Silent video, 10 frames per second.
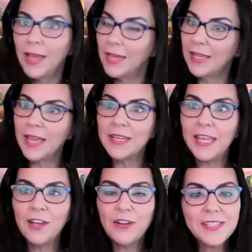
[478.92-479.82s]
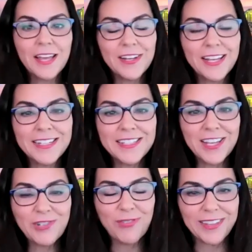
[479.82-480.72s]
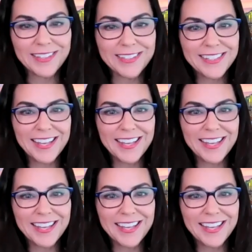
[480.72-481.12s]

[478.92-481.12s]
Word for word: And again, here's how to get in touch with us